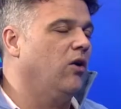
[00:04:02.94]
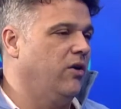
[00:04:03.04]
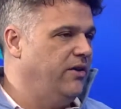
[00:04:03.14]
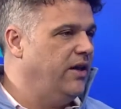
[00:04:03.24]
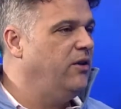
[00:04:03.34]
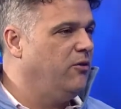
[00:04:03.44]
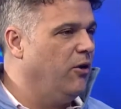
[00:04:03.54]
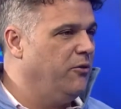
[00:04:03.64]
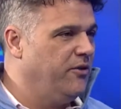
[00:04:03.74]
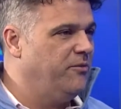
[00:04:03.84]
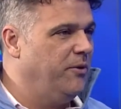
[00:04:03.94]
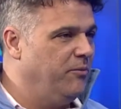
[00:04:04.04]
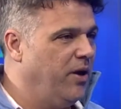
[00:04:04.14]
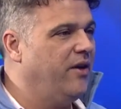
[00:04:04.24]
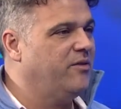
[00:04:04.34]
continued growth has been
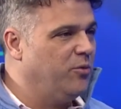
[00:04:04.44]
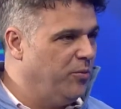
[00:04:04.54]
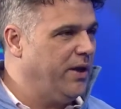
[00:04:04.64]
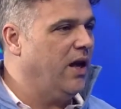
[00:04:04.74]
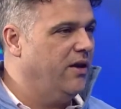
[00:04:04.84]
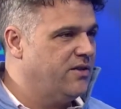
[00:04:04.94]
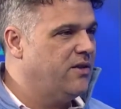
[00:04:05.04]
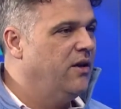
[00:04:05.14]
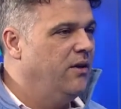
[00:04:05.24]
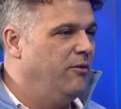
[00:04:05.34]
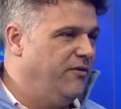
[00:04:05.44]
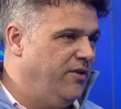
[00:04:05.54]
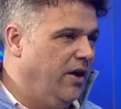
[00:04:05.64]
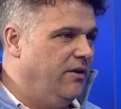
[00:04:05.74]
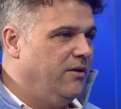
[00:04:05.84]
possible because we've
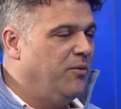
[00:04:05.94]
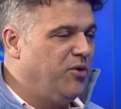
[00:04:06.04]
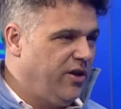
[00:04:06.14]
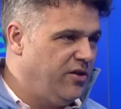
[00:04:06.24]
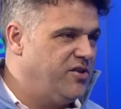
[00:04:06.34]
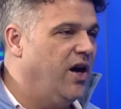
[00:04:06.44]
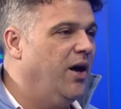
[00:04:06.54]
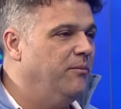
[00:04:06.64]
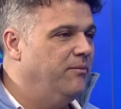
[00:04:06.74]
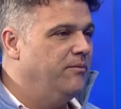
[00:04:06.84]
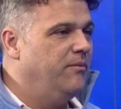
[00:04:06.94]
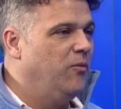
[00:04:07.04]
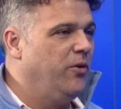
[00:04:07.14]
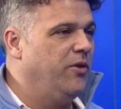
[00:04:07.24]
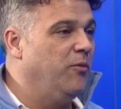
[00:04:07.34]
done a pretty good job
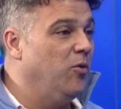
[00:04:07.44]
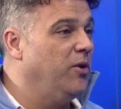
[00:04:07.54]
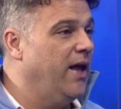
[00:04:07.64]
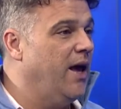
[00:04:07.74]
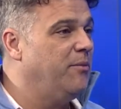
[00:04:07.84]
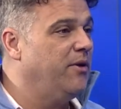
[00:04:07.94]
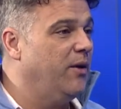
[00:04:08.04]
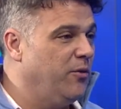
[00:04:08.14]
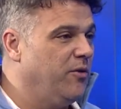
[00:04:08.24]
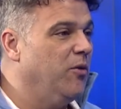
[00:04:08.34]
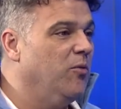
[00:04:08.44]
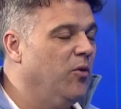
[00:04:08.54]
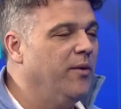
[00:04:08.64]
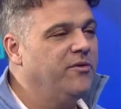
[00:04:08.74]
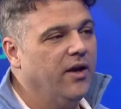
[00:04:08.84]
with the mobile app and with the mobile
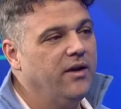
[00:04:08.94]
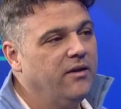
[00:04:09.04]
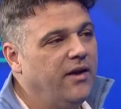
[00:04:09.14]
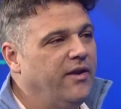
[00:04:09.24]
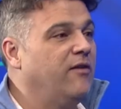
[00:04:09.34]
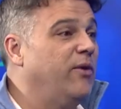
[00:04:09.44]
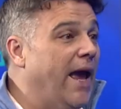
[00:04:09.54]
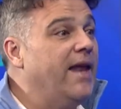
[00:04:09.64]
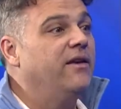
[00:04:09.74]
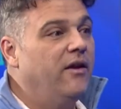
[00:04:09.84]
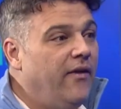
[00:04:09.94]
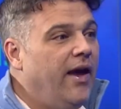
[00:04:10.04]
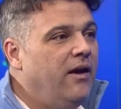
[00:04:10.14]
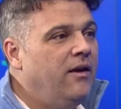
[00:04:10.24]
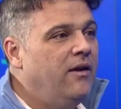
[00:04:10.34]
website. I think if we hadn't done
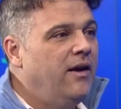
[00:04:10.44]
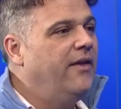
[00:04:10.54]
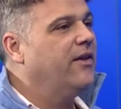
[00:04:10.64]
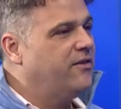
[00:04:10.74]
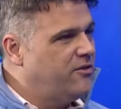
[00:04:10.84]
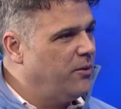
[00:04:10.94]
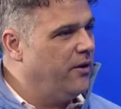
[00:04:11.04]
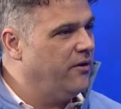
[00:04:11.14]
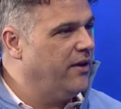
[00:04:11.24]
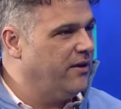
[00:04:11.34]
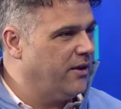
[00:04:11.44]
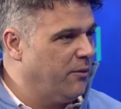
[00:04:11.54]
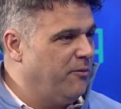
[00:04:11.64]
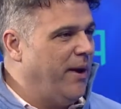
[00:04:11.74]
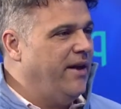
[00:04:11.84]
that, I think this is one of the things, like,
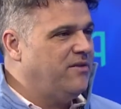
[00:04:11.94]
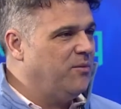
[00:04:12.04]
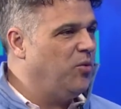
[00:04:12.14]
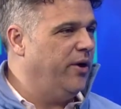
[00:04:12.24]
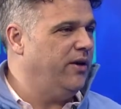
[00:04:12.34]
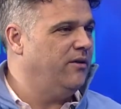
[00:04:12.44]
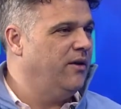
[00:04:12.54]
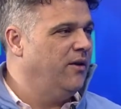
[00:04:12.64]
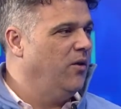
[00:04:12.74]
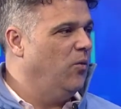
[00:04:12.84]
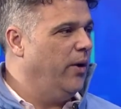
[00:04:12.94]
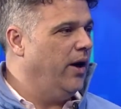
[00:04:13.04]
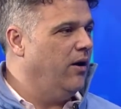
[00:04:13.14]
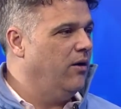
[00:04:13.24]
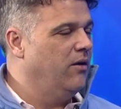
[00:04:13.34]
we've passed the point
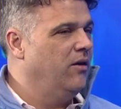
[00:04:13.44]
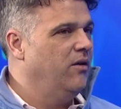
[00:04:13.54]
where